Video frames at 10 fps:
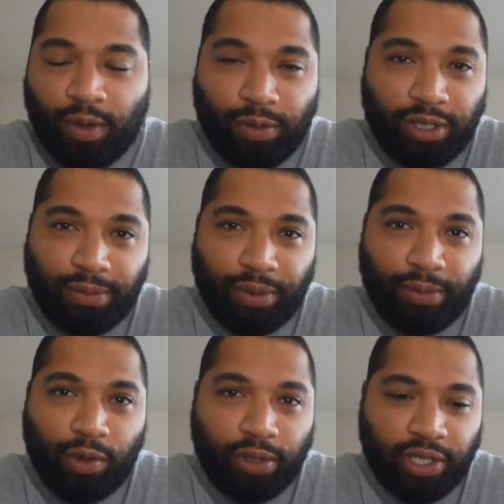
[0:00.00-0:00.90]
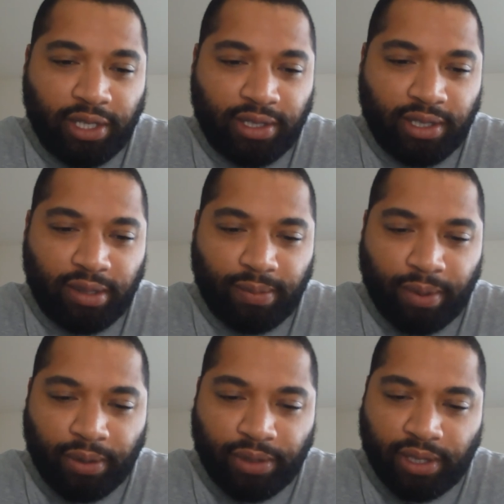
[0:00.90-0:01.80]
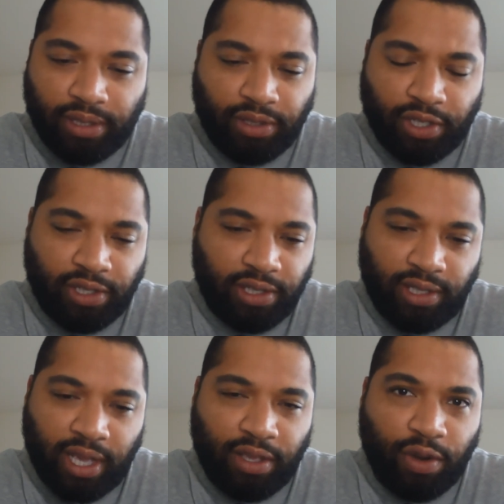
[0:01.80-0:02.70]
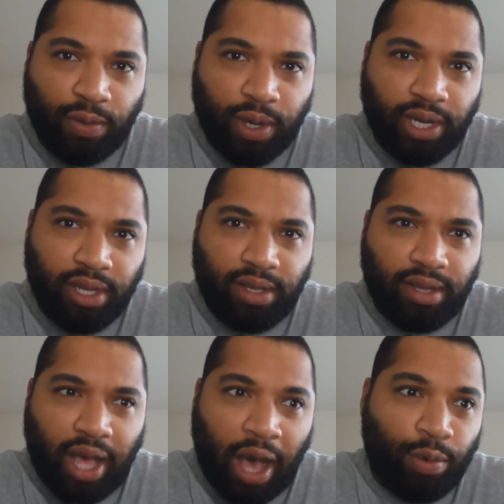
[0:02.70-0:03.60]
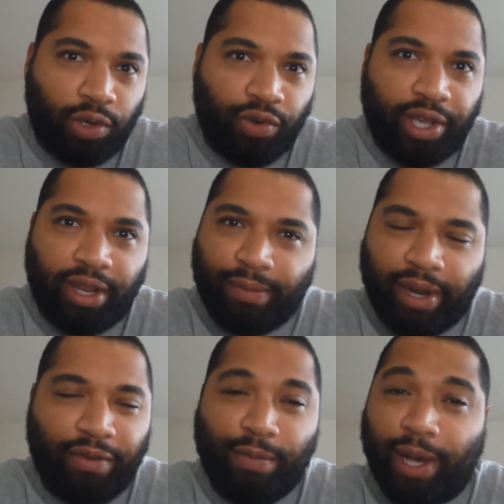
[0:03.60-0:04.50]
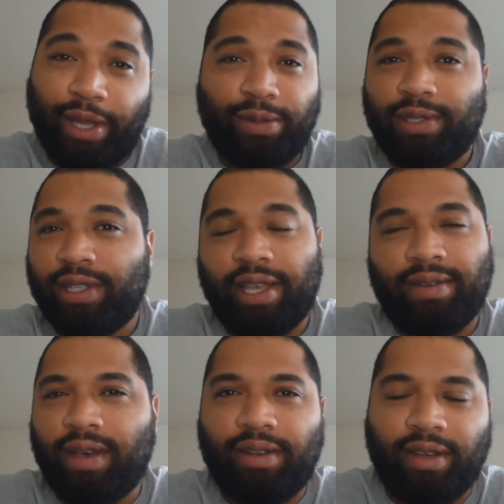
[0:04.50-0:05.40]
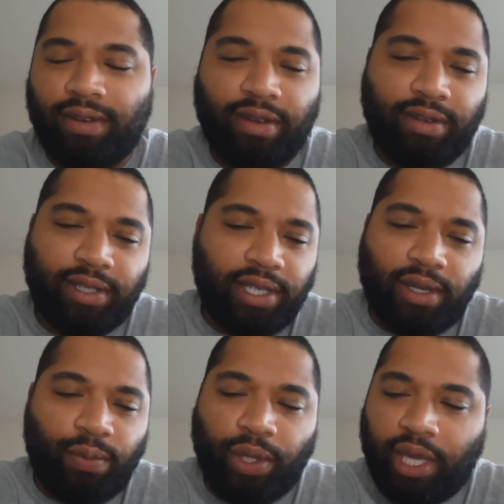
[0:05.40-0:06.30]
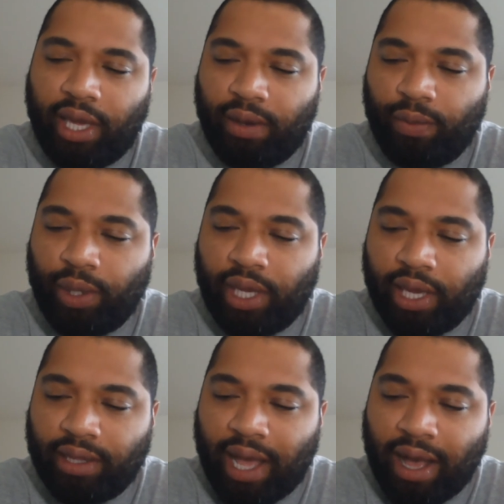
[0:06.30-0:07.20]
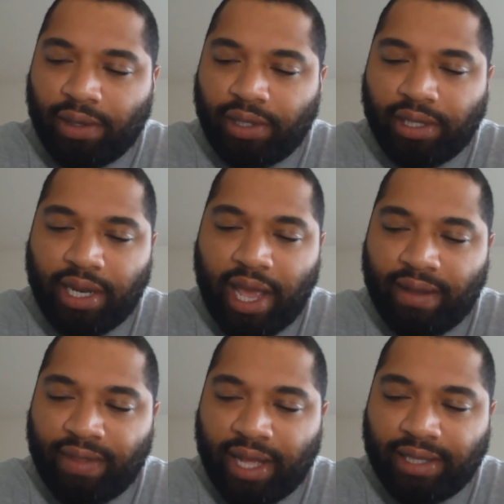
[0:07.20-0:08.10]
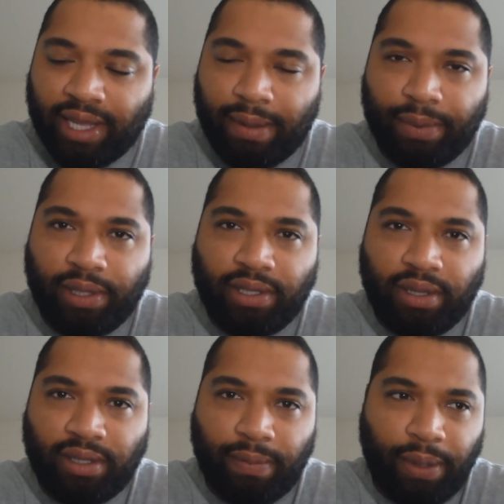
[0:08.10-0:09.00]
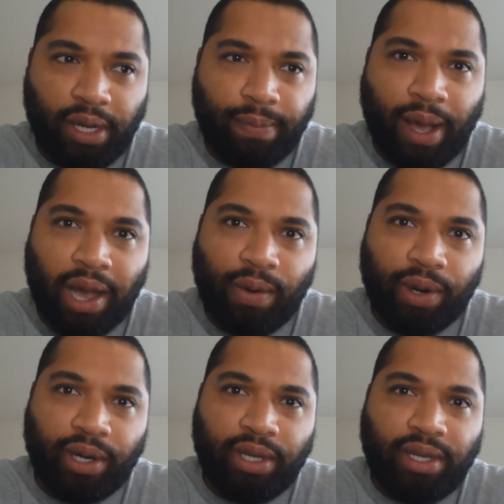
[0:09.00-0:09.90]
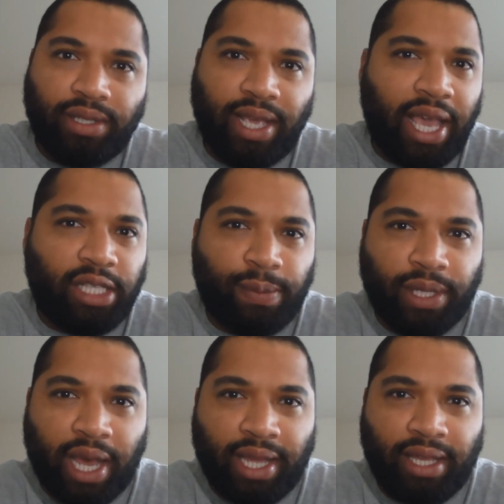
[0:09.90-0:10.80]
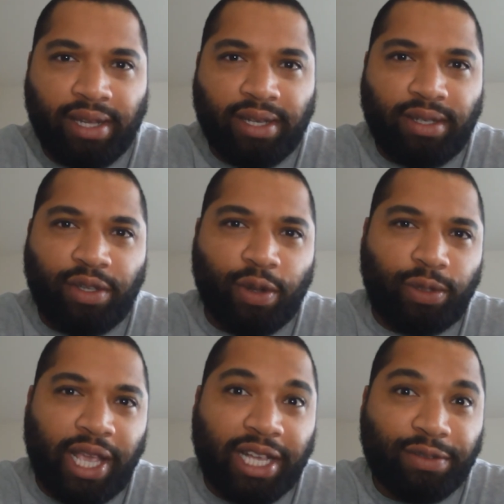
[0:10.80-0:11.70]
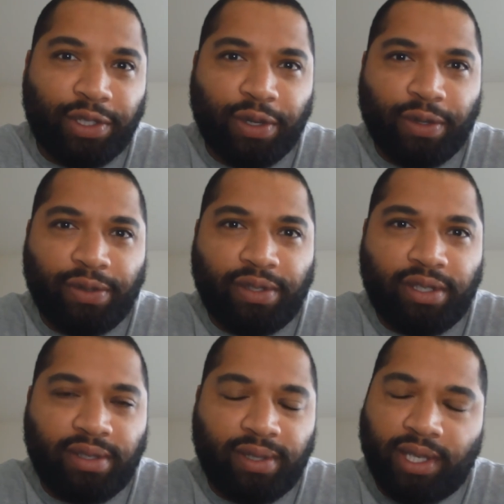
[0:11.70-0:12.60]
Supreme Court justice person, just to say, you know what, I would grant it. But everybody else is like, no, we can't. The House doesn't have that type of subpoena power to expedite, you know, tax returns.